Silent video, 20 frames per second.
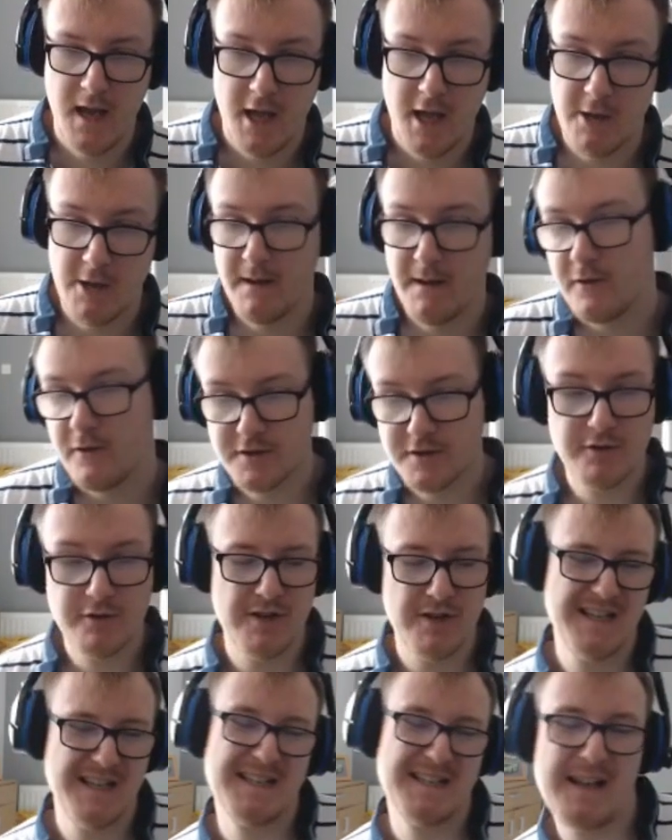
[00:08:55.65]
And also
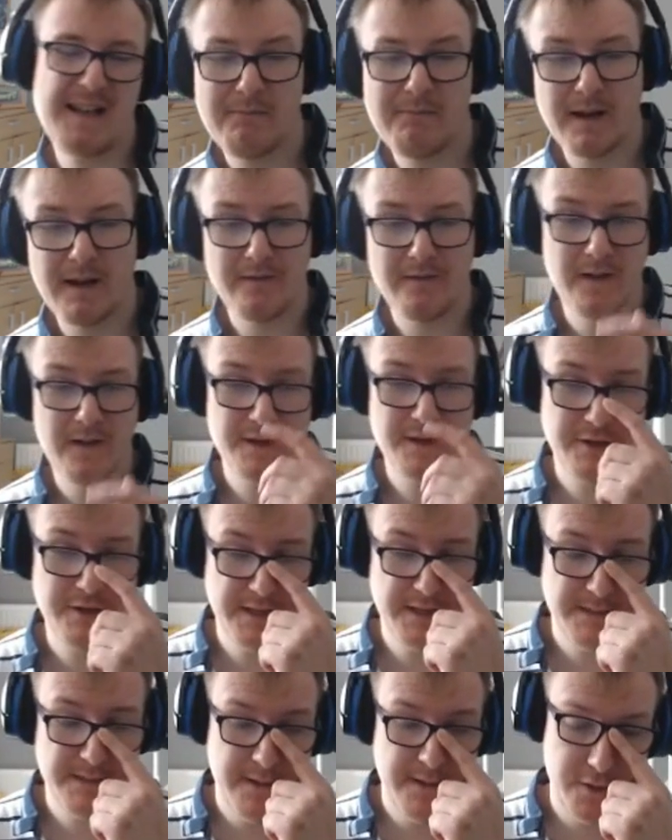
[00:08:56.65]
during your standby phase, you
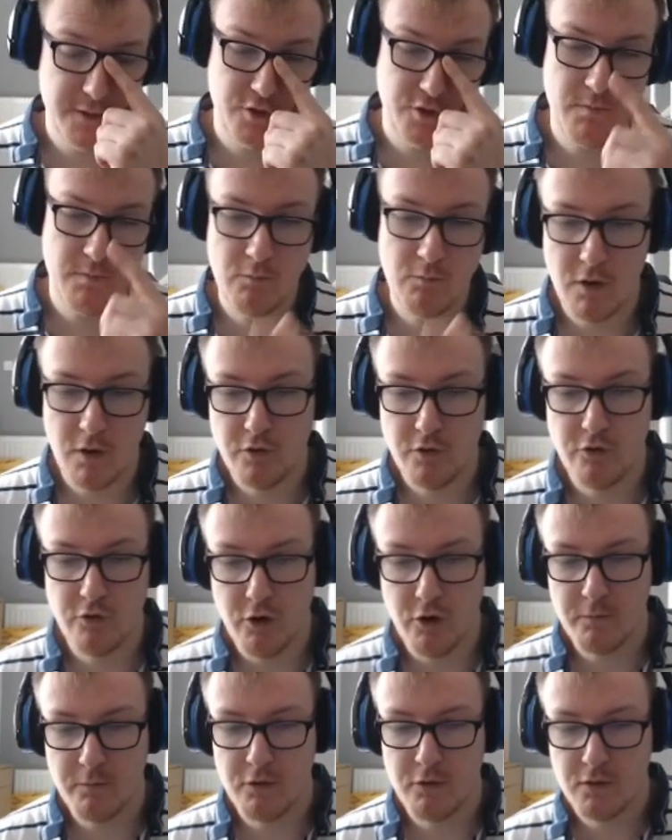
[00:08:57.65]
can special summon 1
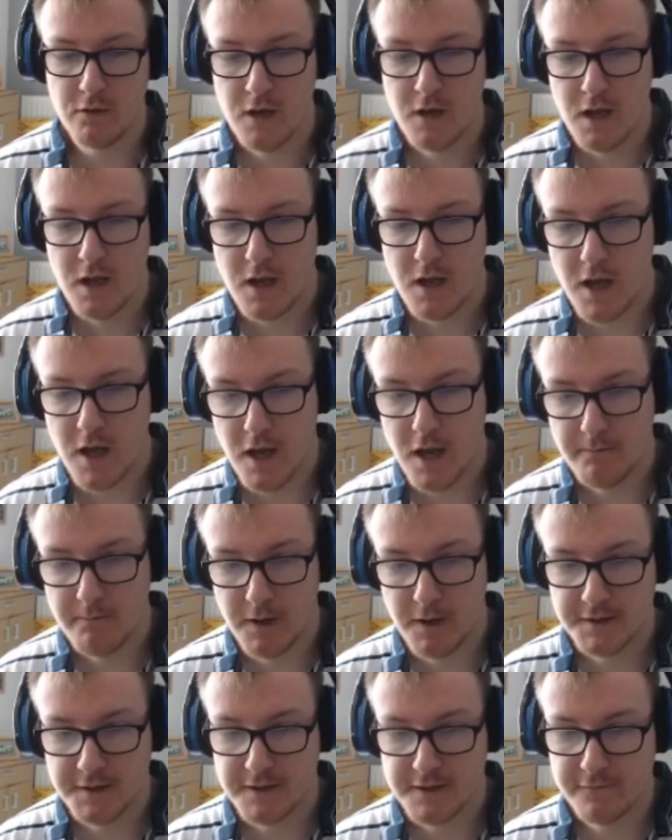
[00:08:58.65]
normal
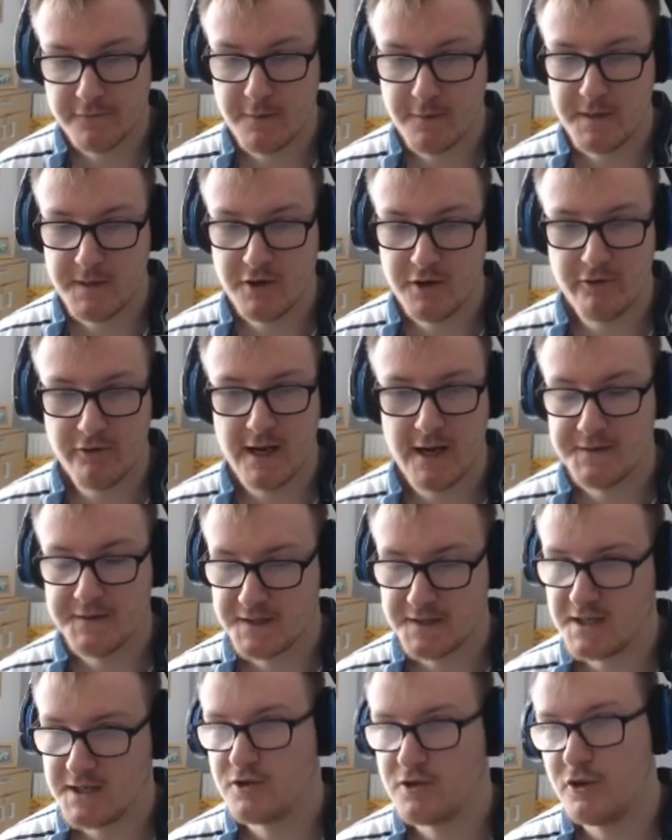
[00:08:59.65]
monster from your grave.
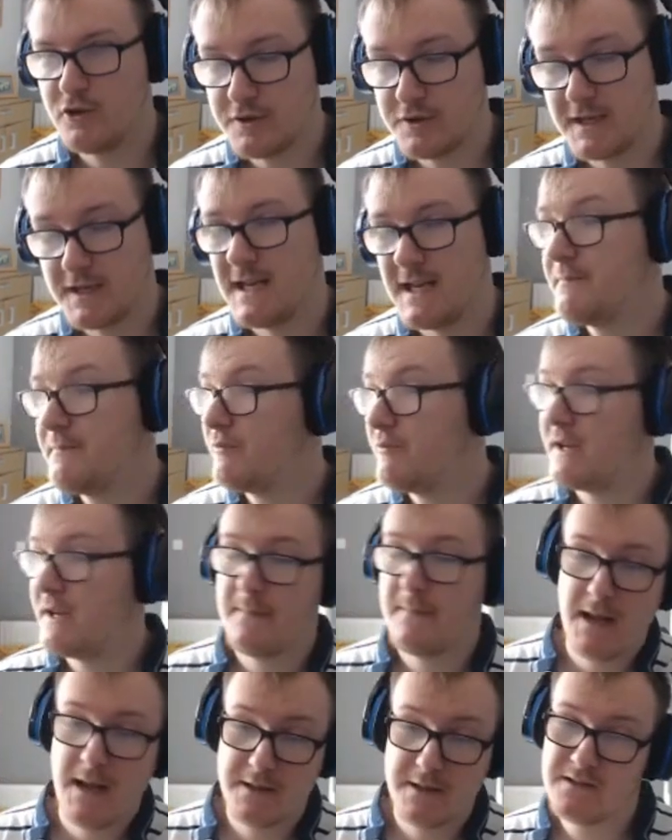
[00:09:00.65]
So it's good to keep bringing
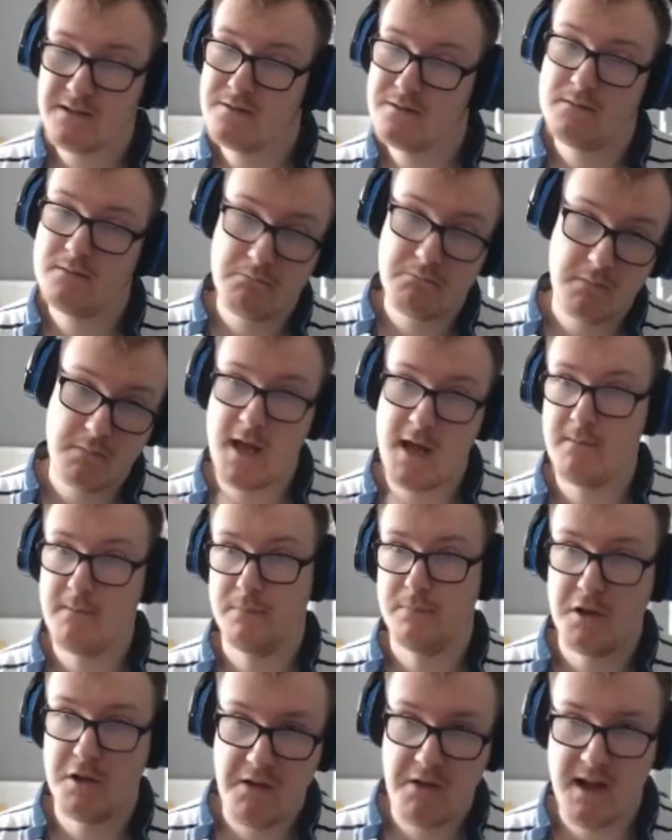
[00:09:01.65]
back the
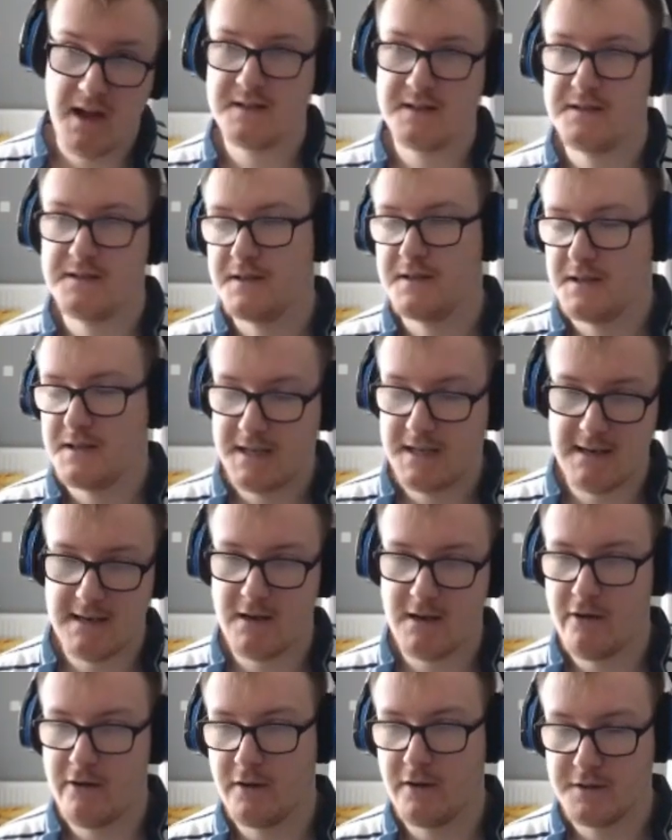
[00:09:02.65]
Blue-Eyes, to
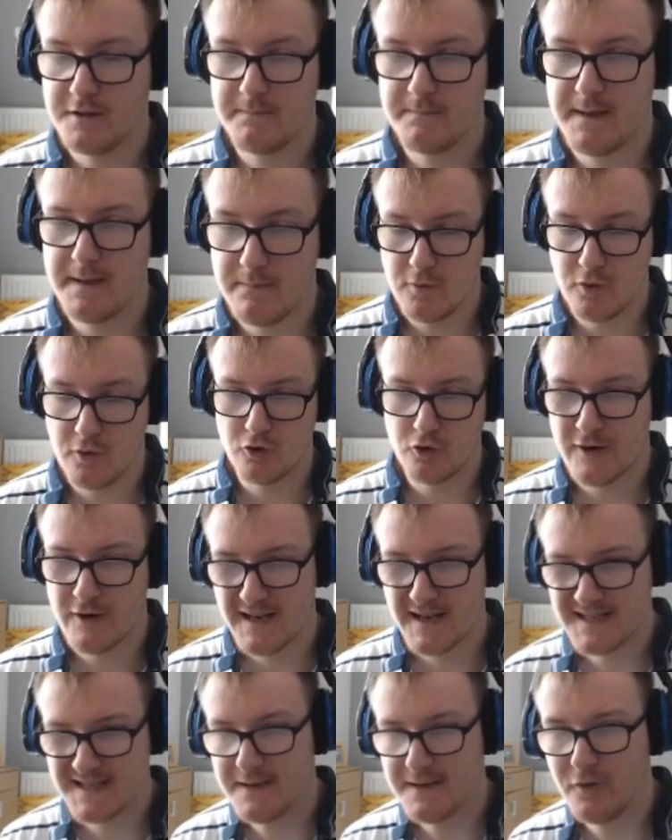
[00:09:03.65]
keep going on to be
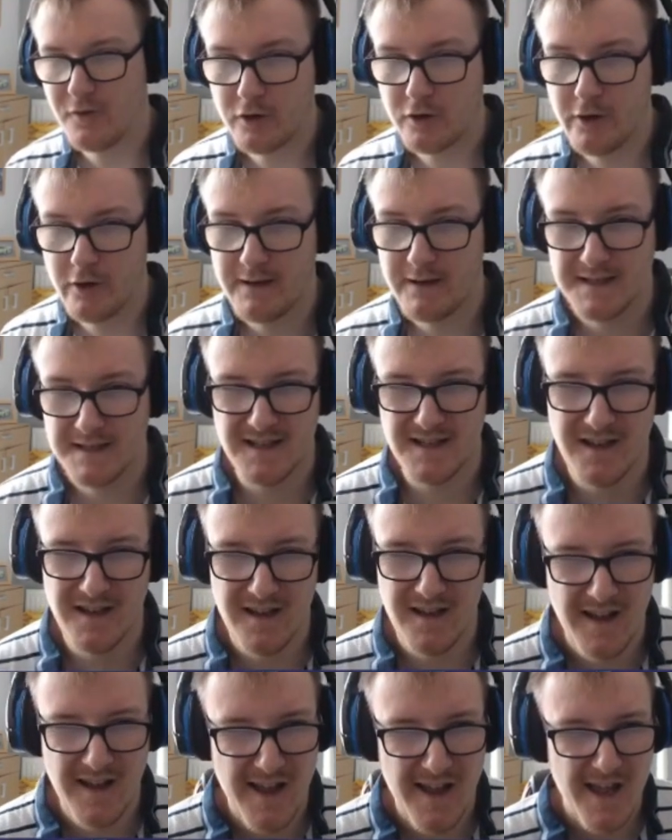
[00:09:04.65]
aggressive or going
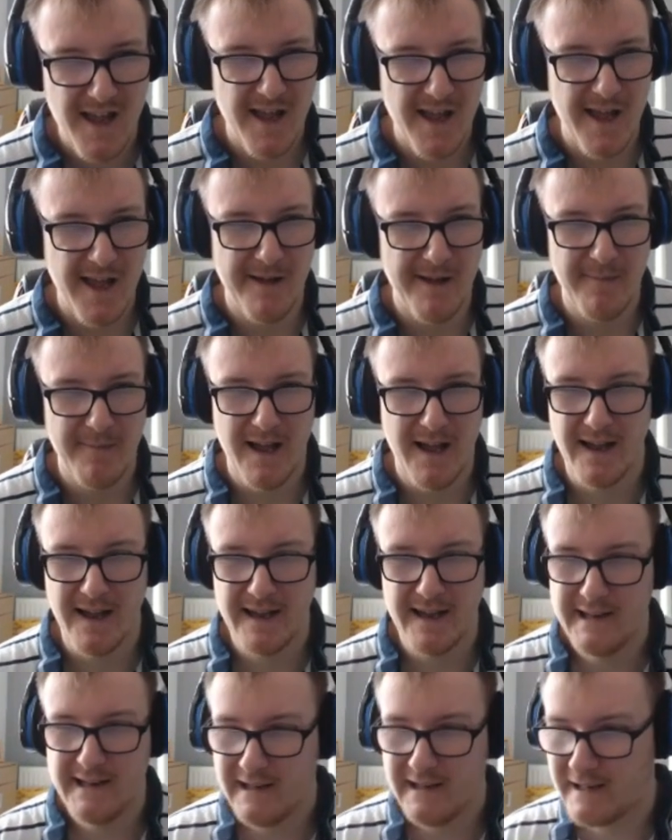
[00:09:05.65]
into
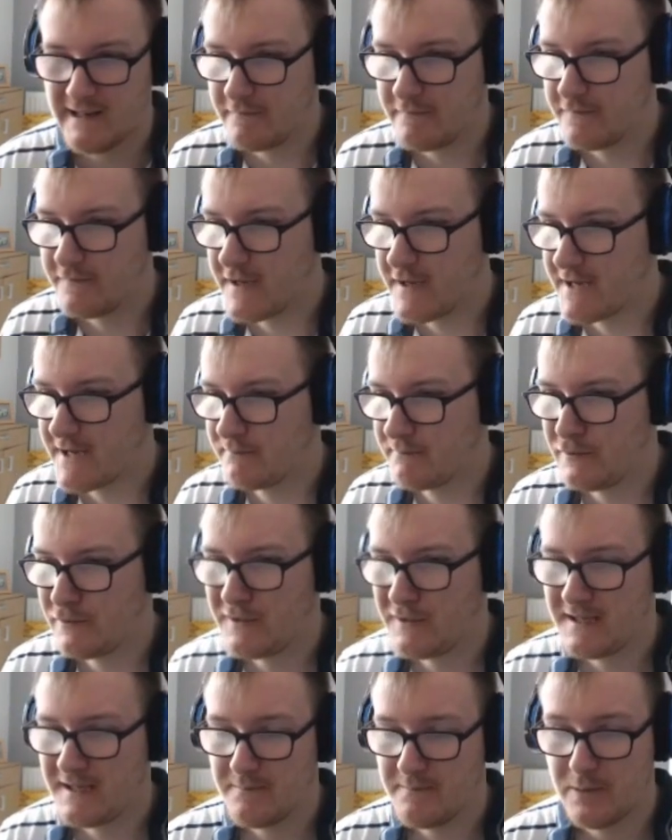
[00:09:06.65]
higher
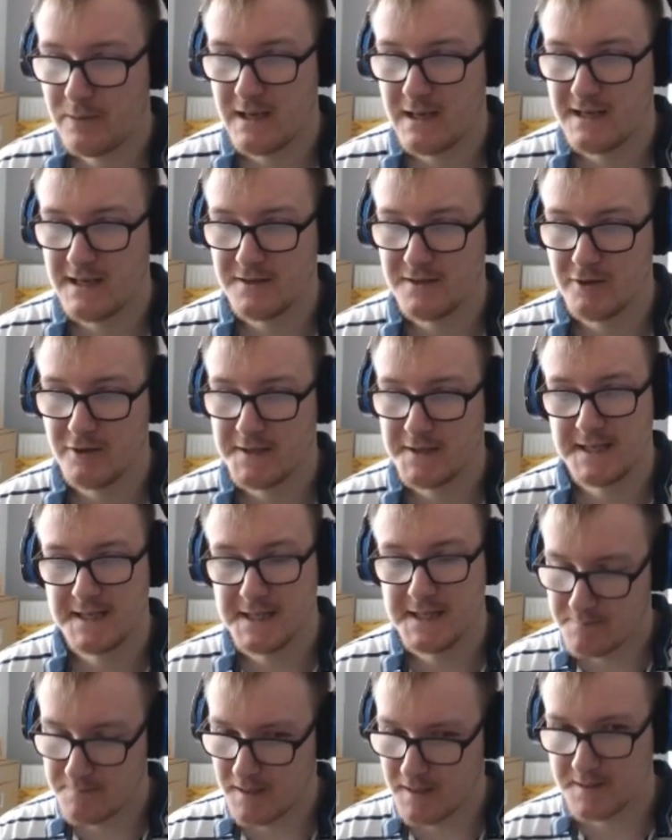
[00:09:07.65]
link plays or
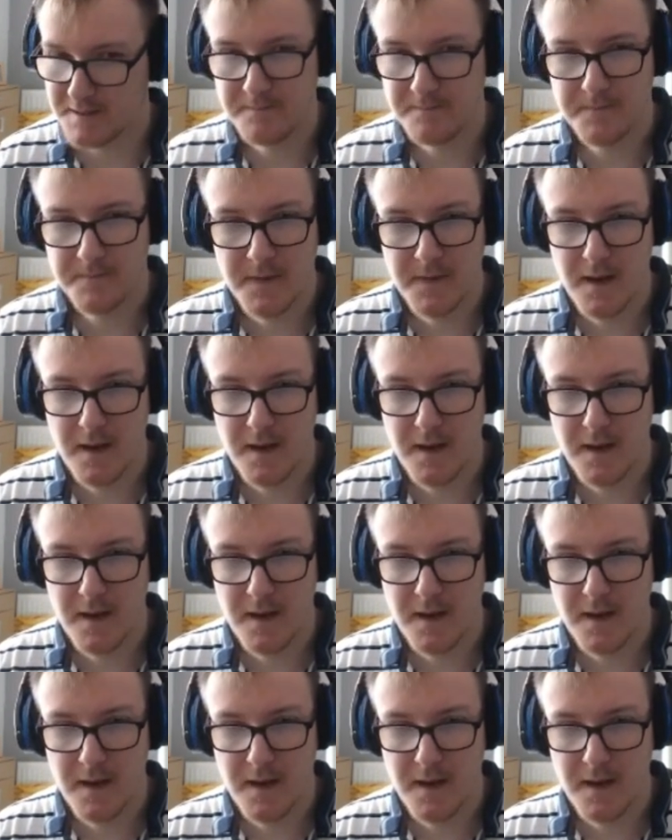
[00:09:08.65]
Xyz plays.